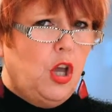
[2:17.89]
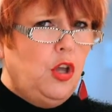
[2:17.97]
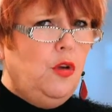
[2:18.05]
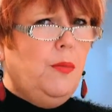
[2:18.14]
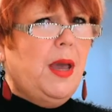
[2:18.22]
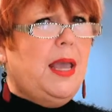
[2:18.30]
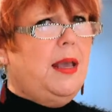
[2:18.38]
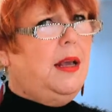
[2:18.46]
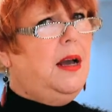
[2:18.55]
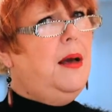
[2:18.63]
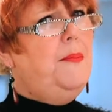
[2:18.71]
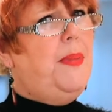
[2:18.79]
you may
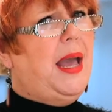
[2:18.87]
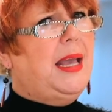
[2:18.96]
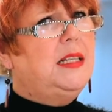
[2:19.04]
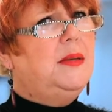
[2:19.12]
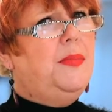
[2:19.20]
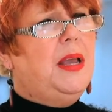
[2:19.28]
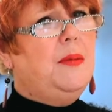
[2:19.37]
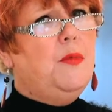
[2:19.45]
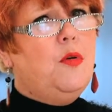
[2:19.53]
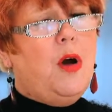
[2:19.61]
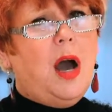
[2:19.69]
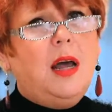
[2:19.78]
come back into being
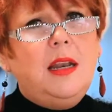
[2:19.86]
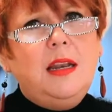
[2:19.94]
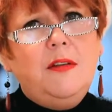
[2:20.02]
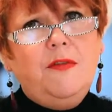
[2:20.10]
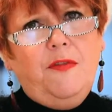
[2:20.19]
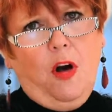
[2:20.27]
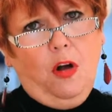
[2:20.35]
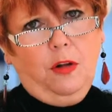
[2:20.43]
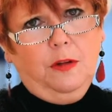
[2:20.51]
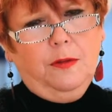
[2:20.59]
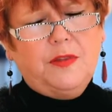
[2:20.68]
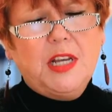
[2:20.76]
more
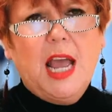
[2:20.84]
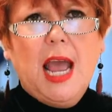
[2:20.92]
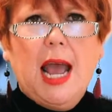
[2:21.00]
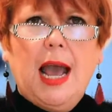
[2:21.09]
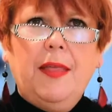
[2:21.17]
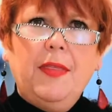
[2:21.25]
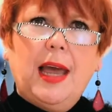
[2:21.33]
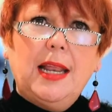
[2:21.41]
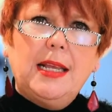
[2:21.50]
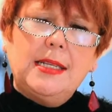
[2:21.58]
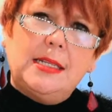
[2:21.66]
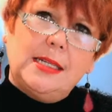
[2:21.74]
uninvolved, and
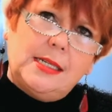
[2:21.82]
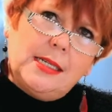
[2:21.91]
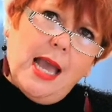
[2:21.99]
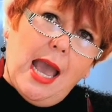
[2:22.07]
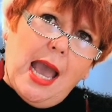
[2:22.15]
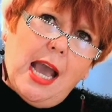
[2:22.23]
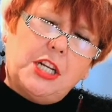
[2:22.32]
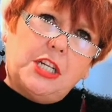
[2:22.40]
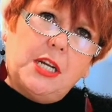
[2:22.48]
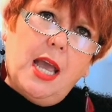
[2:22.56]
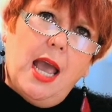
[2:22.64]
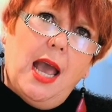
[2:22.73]
that is detached,